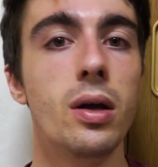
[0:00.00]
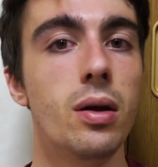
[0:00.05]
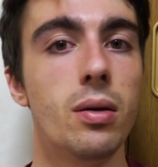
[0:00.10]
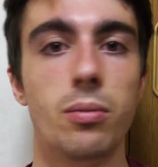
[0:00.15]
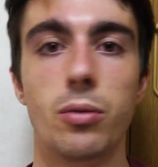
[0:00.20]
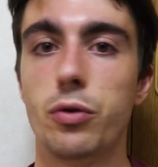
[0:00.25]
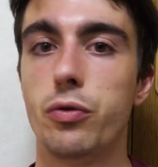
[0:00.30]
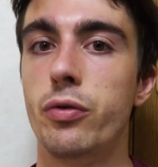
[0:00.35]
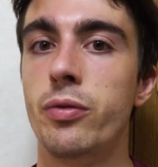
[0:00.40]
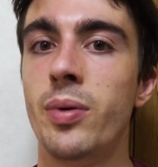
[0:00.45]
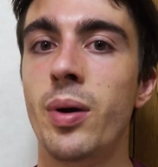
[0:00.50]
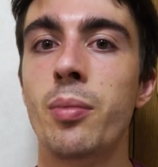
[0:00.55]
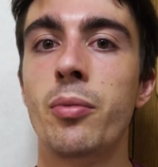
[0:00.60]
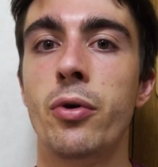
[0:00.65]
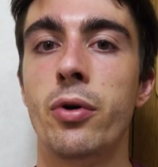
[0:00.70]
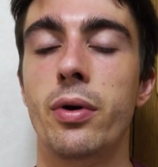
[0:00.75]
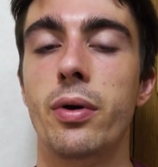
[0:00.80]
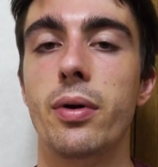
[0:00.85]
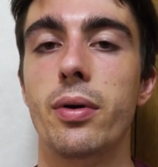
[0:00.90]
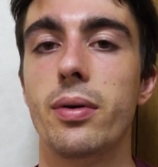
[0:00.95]
But
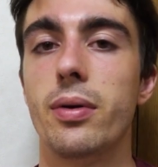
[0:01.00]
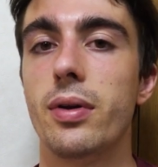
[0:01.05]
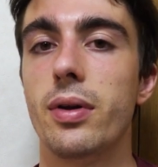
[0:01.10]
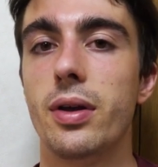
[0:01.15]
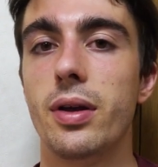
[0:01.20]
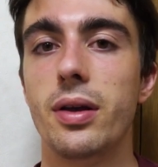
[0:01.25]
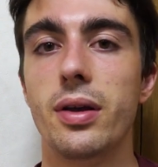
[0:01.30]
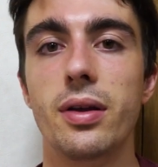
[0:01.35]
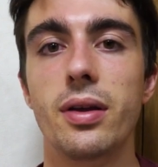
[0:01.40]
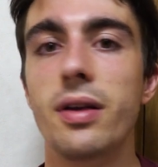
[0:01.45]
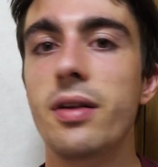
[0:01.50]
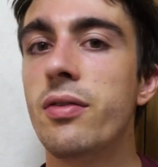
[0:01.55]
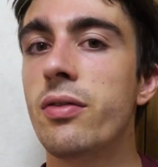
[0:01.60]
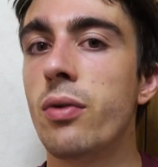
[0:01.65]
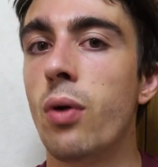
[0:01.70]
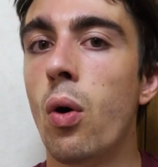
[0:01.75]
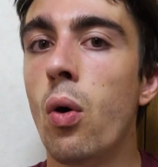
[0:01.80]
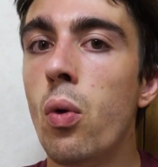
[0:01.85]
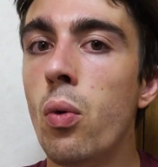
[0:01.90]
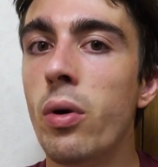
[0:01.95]
remember, it's
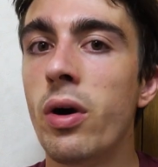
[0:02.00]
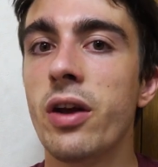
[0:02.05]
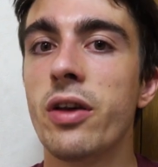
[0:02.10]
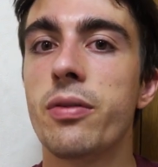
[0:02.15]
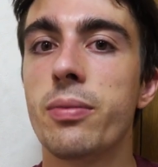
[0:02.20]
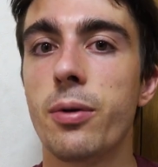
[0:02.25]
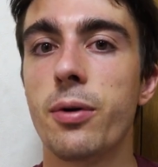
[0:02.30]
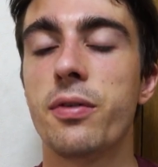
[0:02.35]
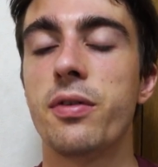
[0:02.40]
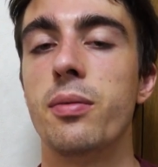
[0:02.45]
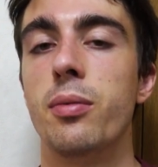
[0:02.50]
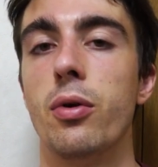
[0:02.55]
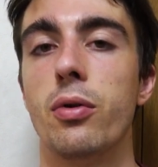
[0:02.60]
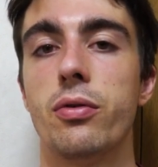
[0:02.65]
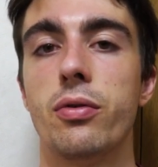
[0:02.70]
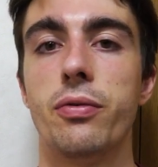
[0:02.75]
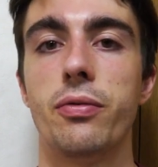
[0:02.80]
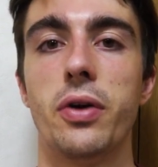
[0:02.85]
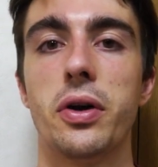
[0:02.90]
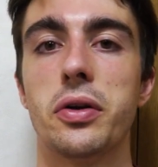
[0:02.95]
always possible
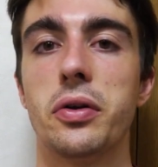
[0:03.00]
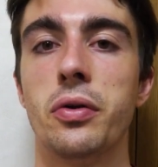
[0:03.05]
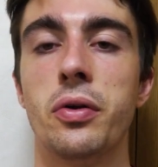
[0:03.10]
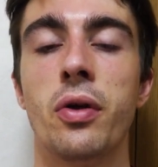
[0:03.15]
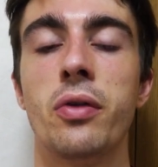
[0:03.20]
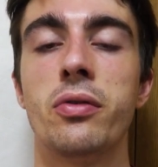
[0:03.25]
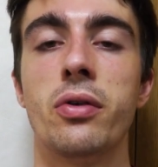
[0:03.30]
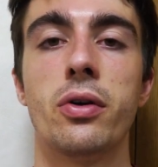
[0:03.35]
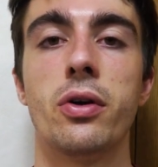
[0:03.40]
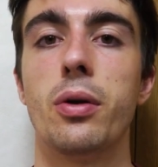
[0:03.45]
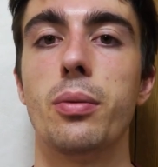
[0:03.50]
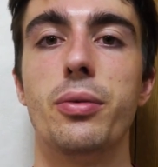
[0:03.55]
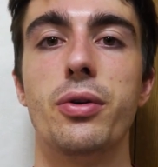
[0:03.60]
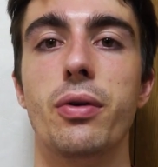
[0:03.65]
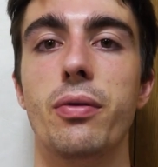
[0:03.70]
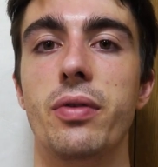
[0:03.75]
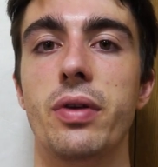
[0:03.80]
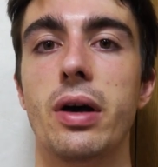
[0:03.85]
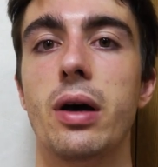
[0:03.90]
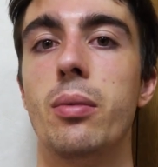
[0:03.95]
to find another copy
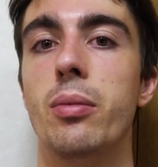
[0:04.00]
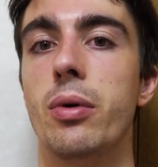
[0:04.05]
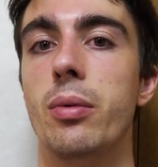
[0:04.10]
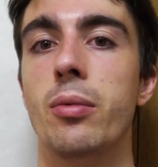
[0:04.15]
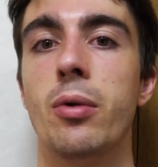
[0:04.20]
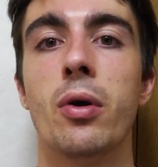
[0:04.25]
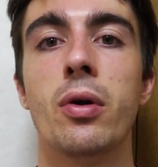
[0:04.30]
of the album,